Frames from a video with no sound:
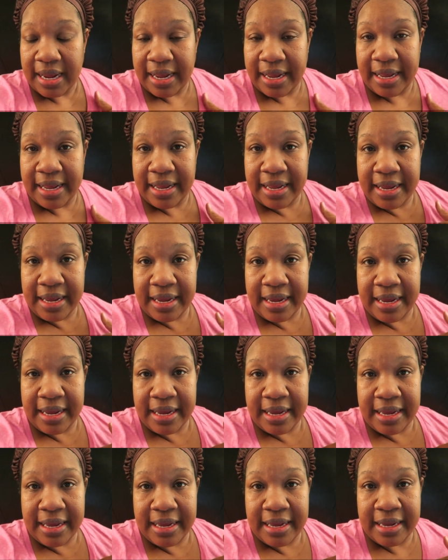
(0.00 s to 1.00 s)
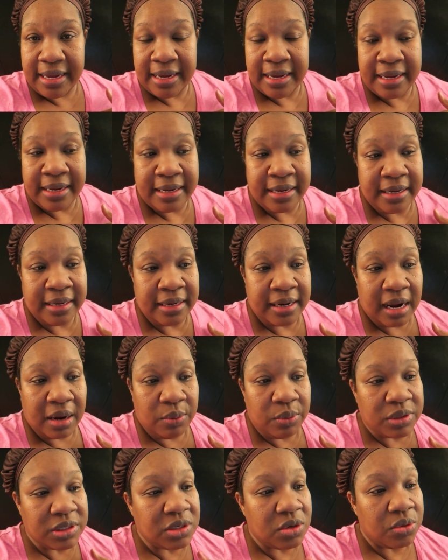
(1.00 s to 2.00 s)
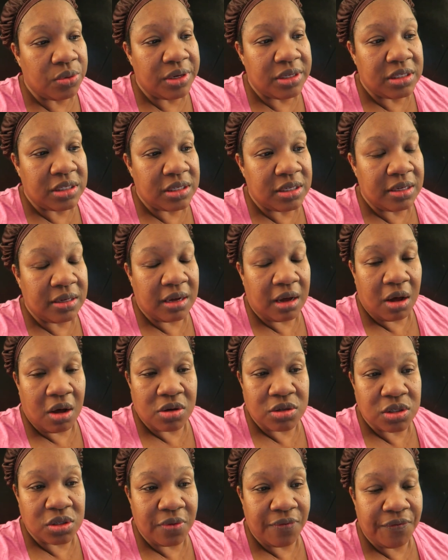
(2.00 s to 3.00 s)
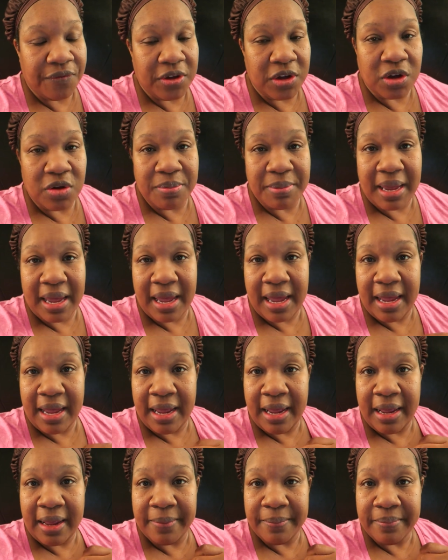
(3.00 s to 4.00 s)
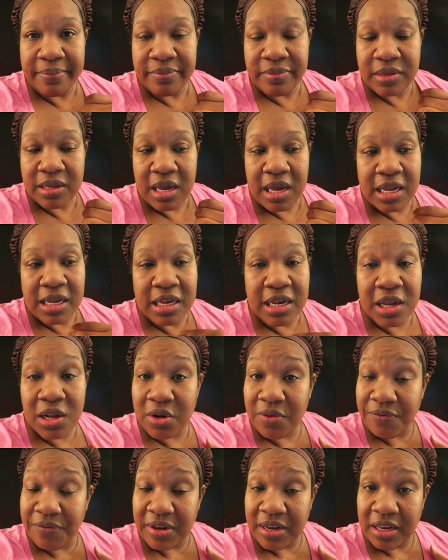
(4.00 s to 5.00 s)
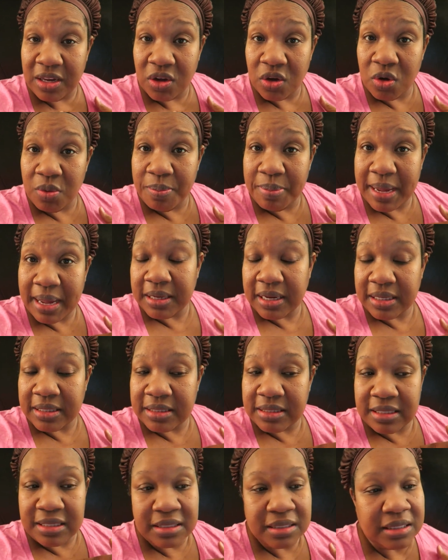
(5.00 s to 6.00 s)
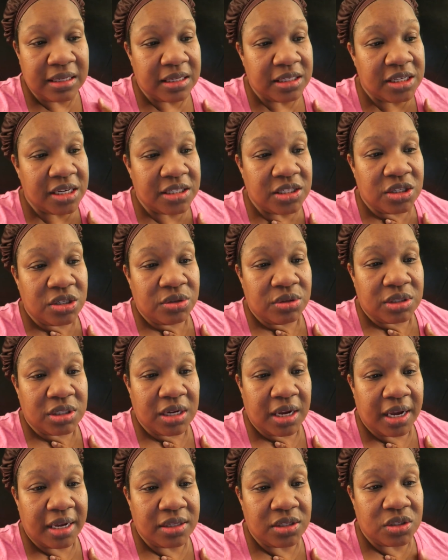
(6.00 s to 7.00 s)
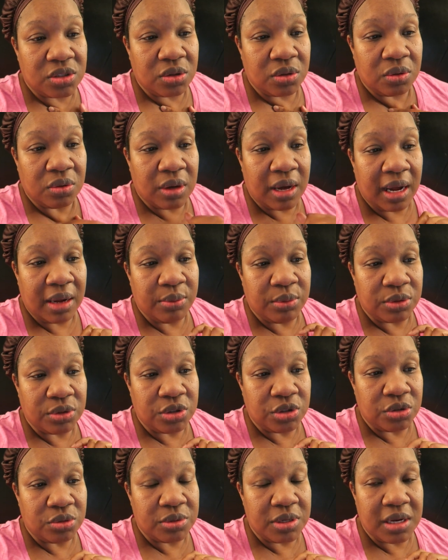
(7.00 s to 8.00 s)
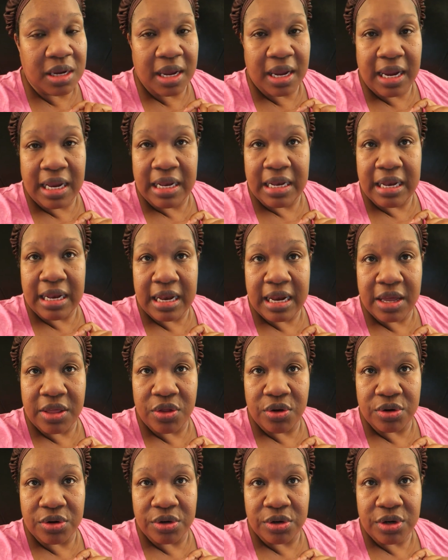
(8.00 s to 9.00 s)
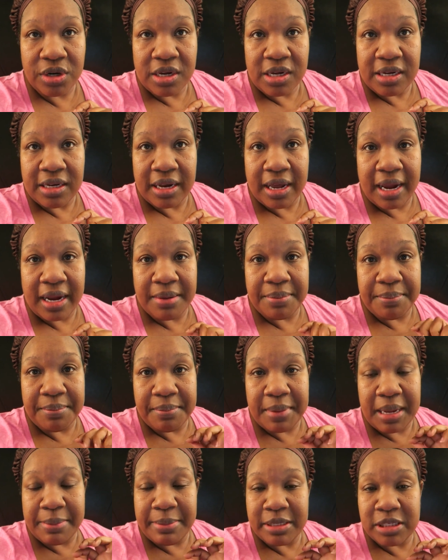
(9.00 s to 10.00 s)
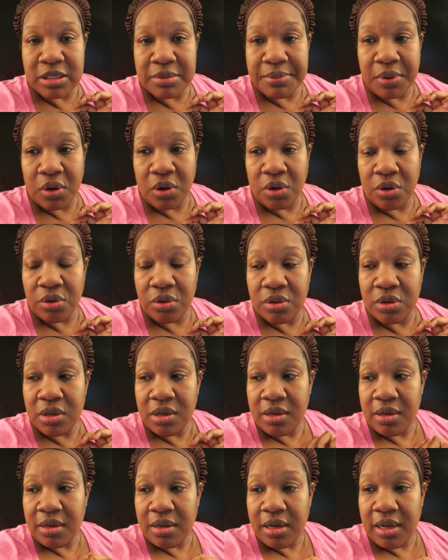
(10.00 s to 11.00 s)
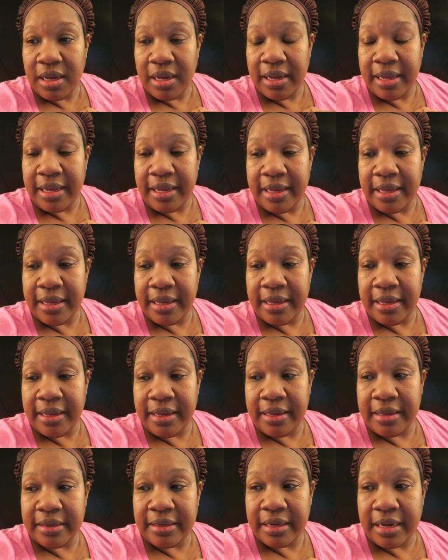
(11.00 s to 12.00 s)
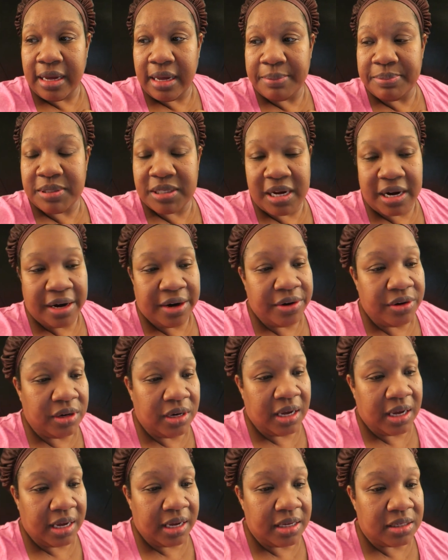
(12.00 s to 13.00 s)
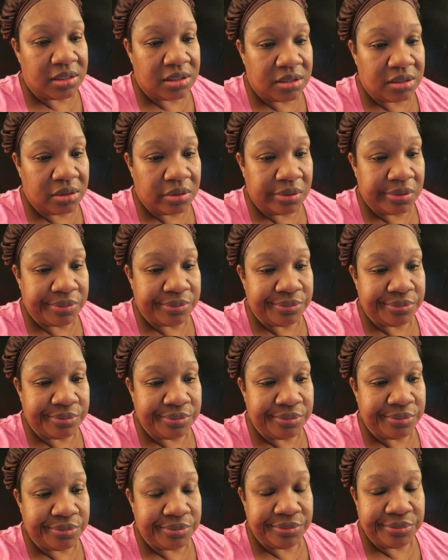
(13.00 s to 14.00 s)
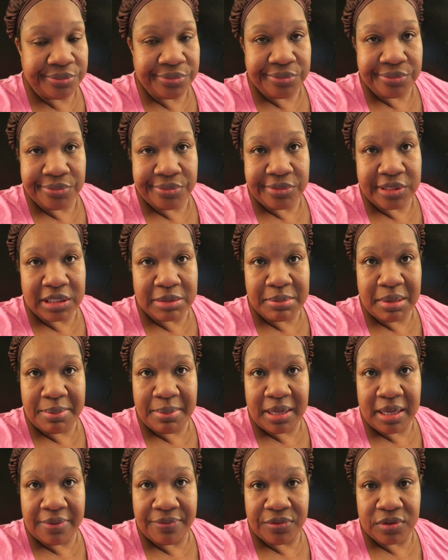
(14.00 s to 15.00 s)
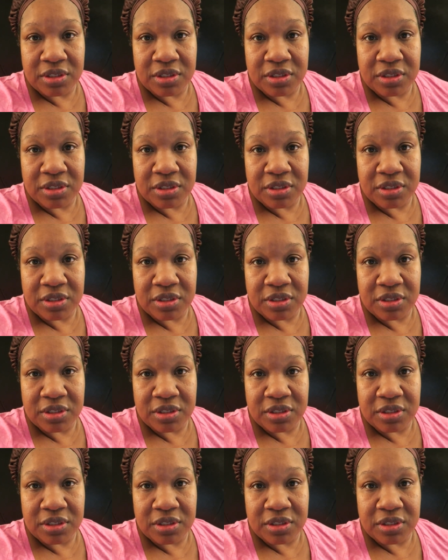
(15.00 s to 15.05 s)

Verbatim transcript: And I was going to also film another video, but I didn't get a chance to do it tonight, so I will do it another night, maybe tomorrow. And yeah, I'm tired, you guys, so it's this may be it